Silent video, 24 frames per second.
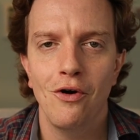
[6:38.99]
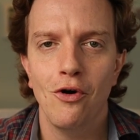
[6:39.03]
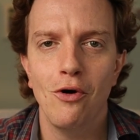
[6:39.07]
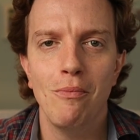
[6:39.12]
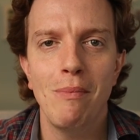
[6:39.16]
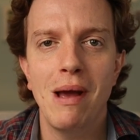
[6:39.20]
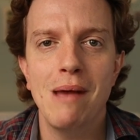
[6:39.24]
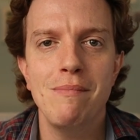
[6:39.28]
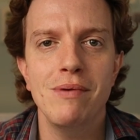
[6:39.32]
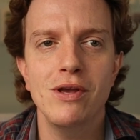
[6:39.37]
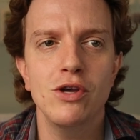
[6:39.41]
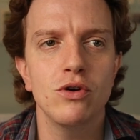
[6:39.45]
Or
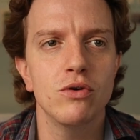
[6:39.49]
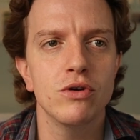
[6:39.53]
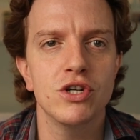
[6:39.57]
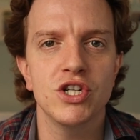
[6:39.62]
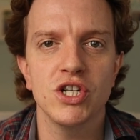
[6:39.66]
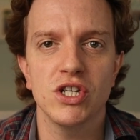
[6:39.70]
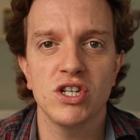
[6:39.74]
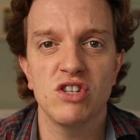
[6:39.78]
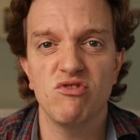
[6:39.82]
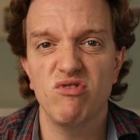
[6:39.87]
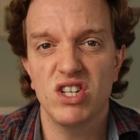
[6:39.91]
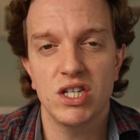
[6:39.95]
maybe you're
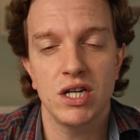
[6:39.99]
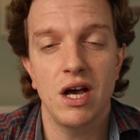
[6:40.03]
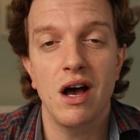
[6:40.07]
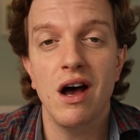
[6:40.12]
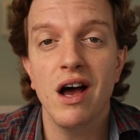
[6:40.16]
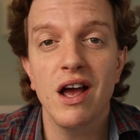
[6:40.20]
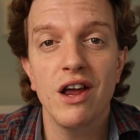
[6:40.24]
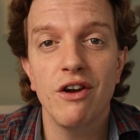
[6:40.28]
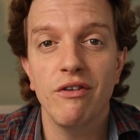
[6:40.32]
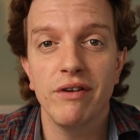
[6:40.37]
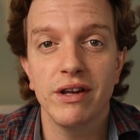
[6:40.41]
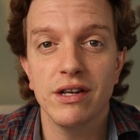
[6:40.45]
just
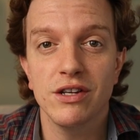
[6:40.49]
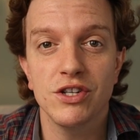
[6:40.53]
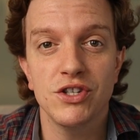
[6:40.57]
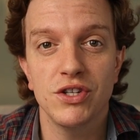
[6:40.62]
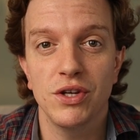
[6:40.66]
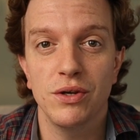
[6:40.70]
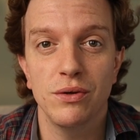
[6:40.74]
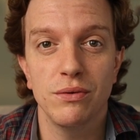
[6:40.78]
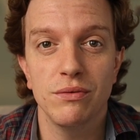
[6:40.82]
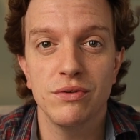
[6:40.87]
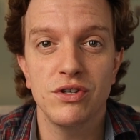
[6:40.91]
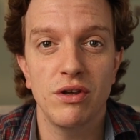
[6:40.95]
retiring
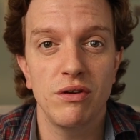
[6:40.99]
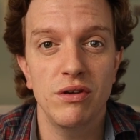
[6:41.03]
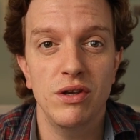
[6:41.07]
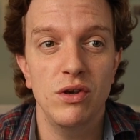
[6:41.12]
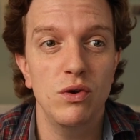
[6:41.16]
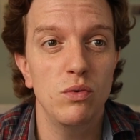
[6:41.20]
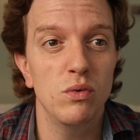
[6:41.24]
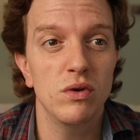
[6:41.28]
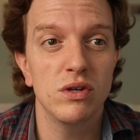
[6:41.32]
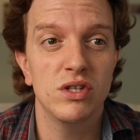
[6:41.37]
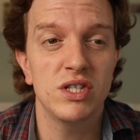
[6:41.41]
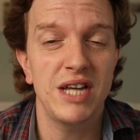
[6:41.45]
soon, so
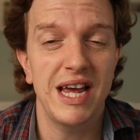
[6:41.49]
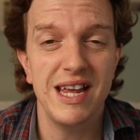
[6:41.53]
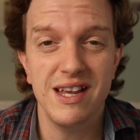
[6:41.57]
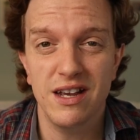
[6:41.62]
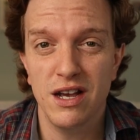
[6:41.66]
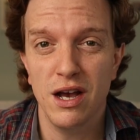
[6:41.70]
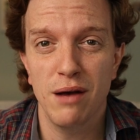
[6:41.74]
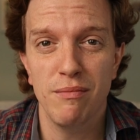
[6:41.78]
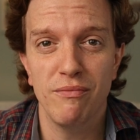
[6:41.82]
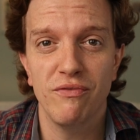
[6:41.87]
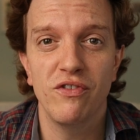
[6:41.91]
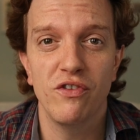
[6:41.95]
you would take
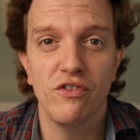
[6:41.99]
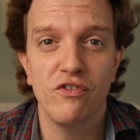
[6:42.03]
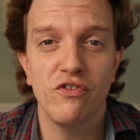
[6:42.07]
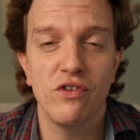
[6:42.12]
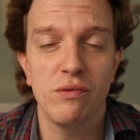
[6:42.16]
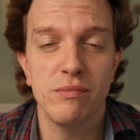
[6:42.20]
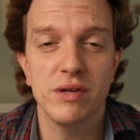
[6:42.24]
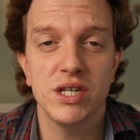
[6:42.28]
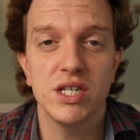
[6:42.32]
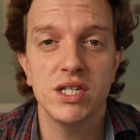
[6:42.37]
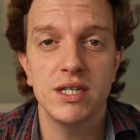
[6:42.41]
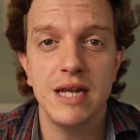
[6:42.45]
comfort
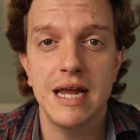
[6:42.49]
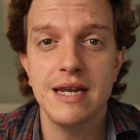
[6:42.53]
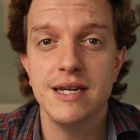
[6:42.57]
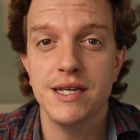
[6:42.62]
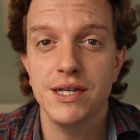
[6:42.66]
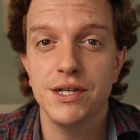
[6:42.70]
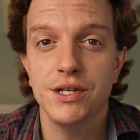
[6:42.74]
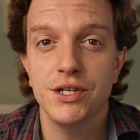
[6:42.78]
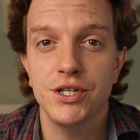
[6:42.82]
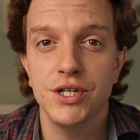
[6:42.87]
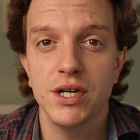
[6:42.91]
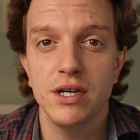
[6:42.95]
from a
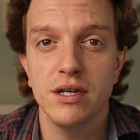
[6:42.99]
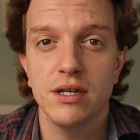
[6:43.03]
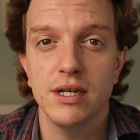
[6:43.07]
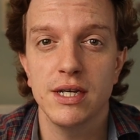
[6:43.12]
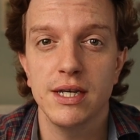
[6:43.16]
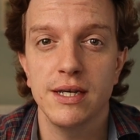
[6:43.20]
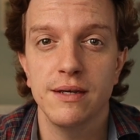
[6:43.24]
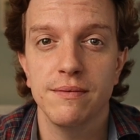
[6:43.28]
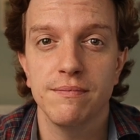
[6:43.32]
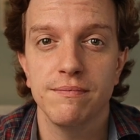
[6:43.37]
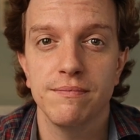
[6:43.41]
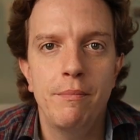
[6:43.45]
steadier
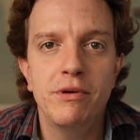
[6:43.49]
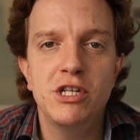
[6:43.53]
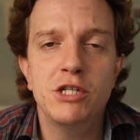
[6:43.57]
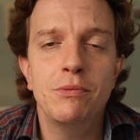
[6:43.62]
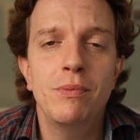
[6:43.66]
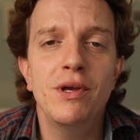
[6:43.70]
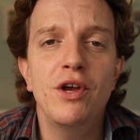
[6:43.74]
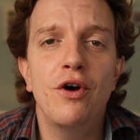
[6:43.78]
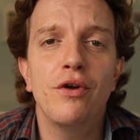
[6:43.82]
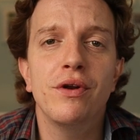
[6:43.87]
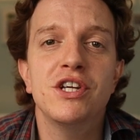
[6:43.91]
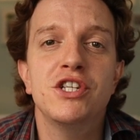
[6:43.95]
journey. But to
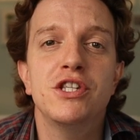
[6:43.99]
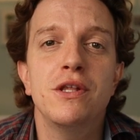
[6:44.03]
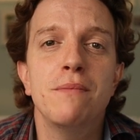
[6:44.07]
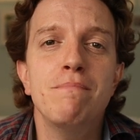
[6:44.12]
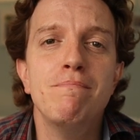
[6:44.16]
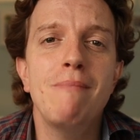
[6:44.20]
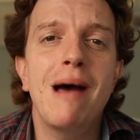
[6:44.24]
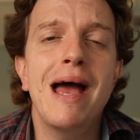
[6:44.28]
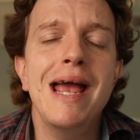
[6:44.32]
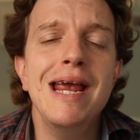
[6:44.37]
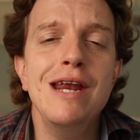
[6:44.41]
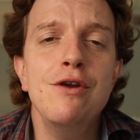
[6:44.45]
be honest, the
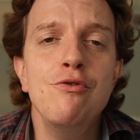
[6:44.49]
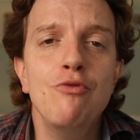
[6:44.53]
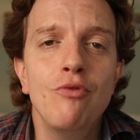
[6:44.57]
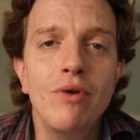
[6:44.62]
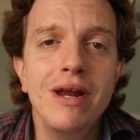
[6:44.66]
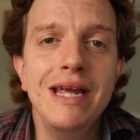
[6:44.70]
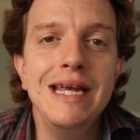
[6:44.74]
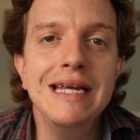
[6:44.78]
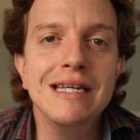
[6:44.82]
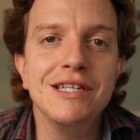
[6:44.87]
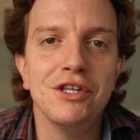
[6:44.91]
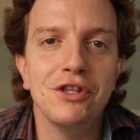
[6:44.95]
main
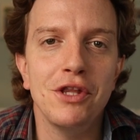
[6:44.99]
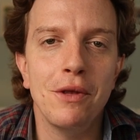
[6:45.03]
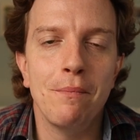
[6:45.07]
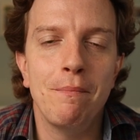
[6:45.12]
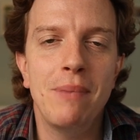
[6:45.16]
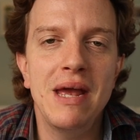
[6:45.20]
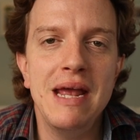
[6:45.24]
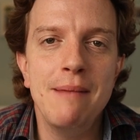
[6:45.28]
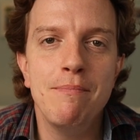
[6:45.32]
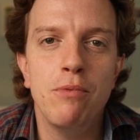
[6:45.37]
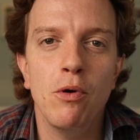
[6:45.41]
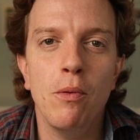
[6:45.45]
reason
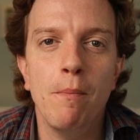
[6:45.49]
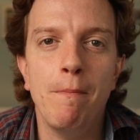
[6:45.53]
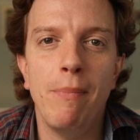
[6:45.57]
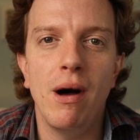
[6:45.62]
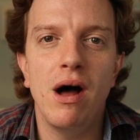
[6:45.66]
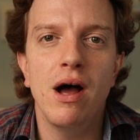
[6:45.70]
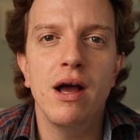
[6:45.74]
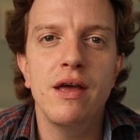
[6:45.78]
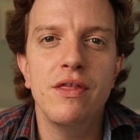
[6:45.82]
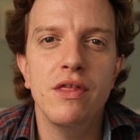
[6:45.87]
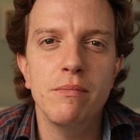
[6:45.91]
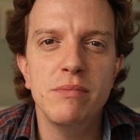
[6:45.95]
that people
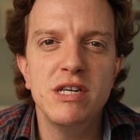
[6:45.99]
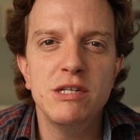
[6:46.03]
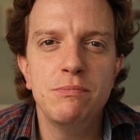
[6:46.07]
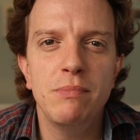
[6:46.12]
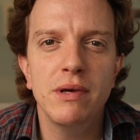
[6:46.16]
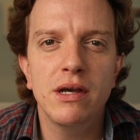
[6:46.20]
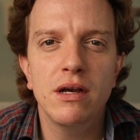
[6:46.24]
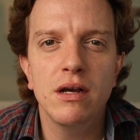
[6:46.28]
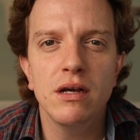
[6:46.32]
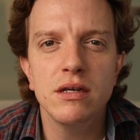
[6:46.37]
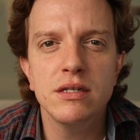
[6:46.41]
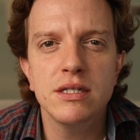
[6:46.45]
buy them is
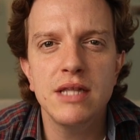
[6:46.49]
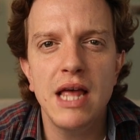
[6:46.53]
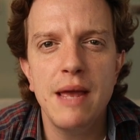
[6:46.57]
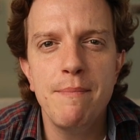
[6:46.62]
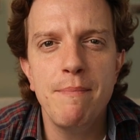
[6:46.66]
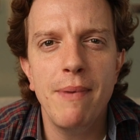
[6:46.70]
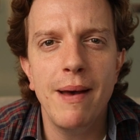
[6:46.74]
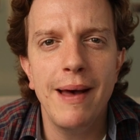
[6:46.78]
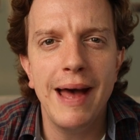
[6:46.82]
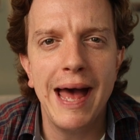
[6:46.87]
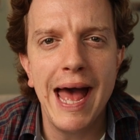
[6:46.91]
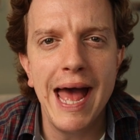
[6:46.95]
because they
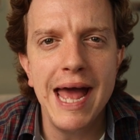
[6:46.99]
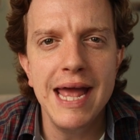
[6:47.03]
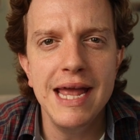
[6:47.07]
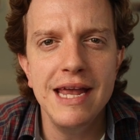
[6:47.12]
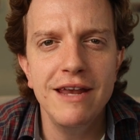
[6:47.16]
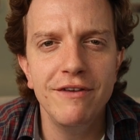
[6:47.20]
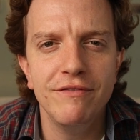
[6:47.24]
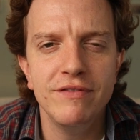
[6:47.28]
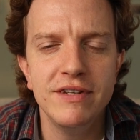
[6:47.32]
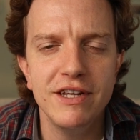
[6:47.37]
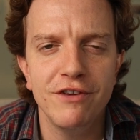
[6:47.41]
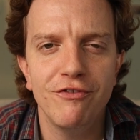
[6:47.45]

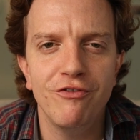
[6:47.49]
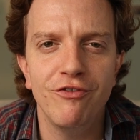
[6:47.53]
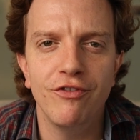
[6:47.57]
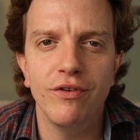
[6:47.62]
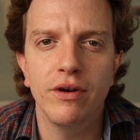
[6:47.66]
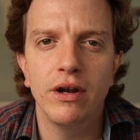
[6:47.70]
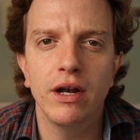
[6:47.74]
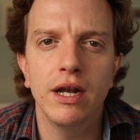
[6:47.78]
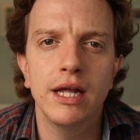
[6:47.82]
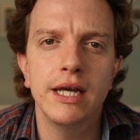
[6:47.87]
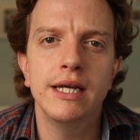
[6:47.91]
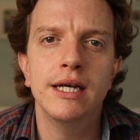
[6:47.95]
behave
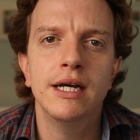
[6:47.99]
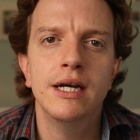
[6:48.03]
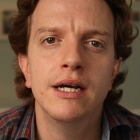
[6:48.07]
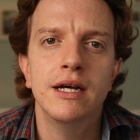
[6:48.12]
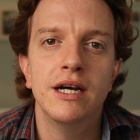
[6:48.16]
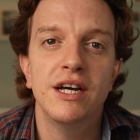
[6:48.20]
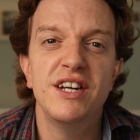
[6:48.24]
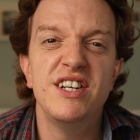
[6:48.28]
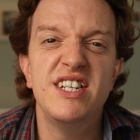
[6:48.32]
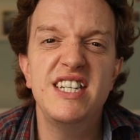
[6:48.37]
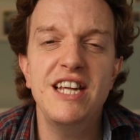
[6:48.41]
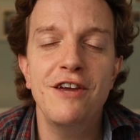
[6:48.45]
differently.
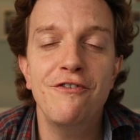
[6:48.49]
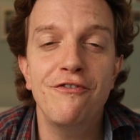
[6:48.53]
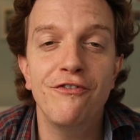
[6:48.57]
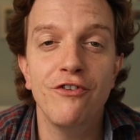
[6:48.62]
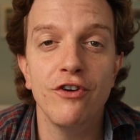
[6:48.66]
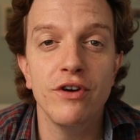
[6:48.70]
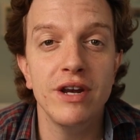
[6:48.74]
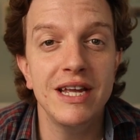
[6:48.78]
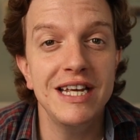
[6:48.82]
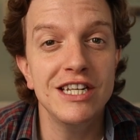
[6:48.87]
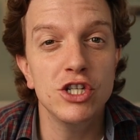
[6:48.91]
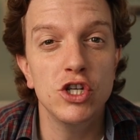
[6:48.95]
And
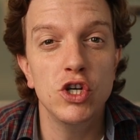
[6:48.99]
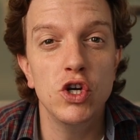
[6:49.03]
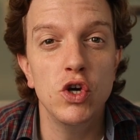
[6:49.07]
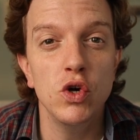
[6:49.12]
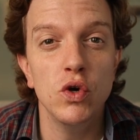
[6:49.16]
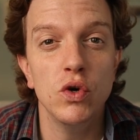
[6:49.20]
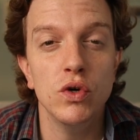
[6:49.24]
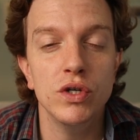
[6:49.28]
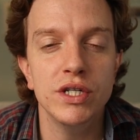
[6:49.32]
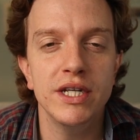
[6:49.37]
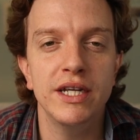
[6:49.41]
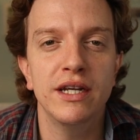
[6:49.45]
different is
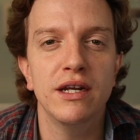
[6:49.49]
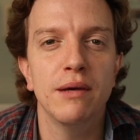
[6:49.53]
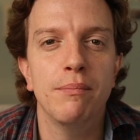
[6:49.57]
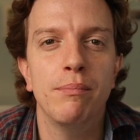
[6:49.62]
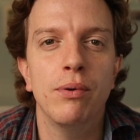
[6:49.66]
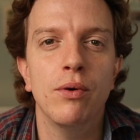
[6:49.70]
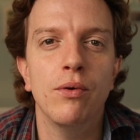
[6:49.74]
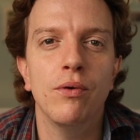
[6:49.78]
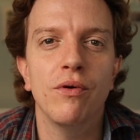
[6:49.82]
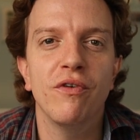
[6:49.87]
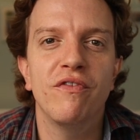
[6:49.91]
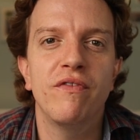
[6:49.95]
good in a
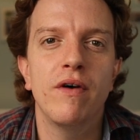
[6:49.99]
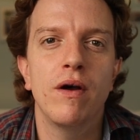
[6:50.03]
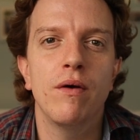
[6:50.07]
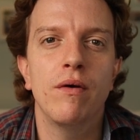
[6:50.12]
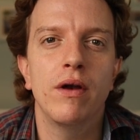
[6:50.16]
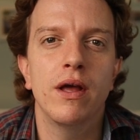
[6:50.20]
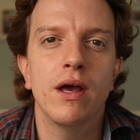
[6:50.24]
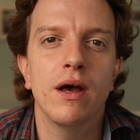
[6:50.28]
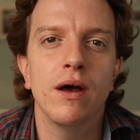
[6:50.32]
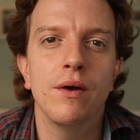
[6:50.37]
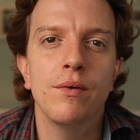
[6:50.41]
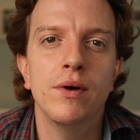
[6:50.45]

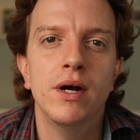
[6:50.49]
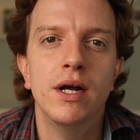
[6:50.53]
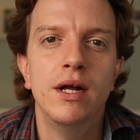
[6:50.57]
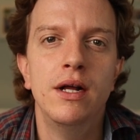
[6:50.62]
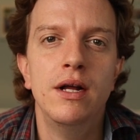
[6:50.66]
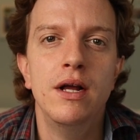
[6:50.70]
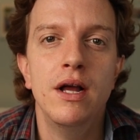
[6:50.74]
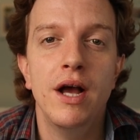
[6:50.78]
portfolio.